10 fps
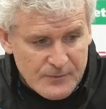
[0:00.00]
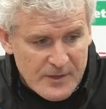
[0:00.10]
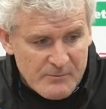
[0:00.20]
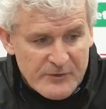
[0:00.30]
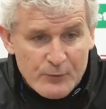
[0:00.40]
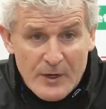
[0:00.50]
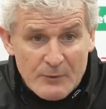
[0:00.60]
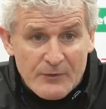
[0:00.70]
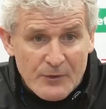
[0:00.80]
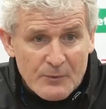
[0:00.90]
we're above
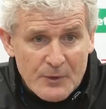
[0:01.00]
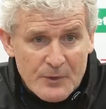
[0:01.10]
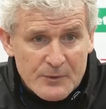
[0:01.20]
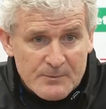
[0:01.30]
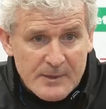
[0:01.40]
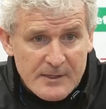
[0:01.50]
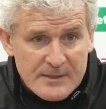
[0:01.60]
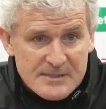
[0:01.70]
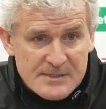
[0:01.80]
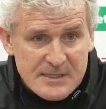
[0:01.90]
where we thought we would be
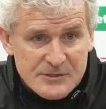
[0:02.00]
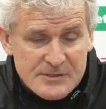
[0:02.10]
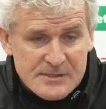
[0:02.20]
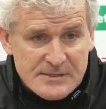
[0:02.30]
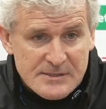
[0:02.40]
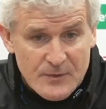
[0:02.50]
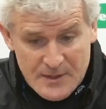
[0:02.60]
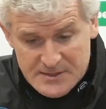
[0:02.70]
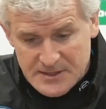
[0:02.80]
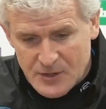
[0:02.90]
at this stage of the
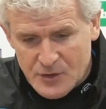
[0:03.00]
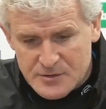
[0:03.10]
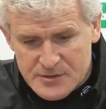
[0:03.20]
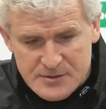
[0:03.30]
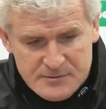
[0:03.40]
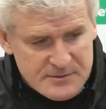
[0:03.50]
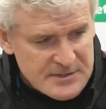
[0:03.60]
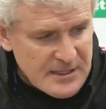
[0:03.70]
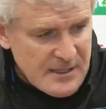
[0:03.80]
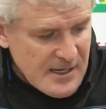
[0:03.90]
season. That's encouraging.
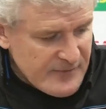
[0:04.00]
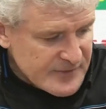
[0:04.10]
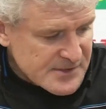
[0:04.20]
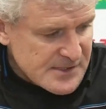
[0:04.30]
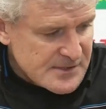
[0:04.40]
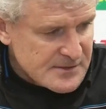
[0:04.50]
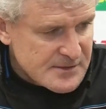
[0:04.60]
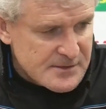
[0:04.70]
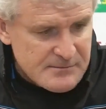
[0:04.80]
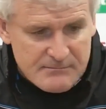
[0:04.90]
Second half of
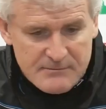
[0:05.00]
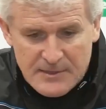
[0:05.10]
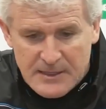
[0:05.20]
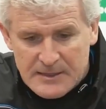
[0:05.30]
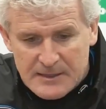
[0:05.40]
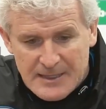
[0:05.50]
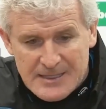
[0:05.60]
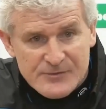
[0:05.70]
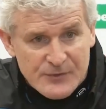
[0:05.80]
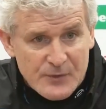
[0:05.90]
season's
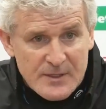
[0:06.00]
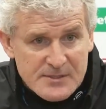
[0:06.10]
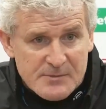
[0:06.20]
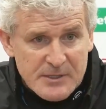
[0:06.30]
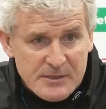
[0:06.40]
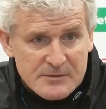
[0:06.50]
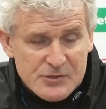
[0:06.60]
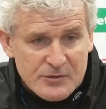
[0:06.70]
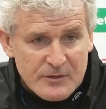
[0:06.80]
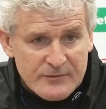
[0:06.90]
last few years have been
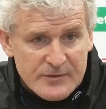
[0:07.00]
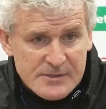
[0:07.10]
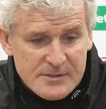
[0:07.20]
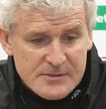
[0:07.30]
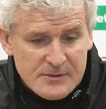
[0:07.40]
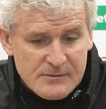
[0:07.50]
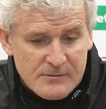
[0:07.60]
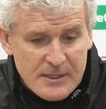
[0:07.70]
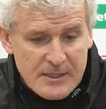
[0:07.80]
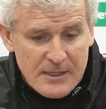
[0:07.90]
strong for us. So
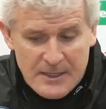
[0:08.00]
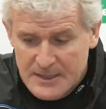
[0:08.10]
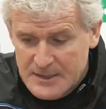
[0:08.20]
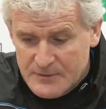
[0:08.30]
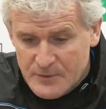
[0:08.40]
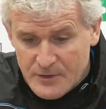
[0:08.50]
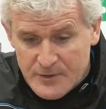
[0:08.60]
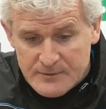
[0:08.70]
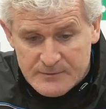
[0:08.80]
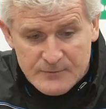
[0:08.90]
we're
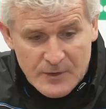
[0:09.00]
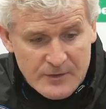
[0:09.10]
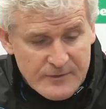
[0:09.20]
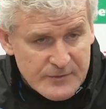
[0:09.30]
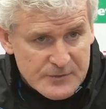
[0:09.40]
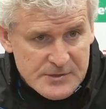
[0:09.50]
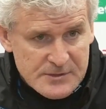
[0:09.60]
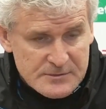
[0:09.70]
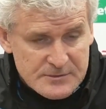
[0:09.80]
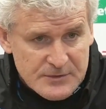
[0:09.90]
looking forward to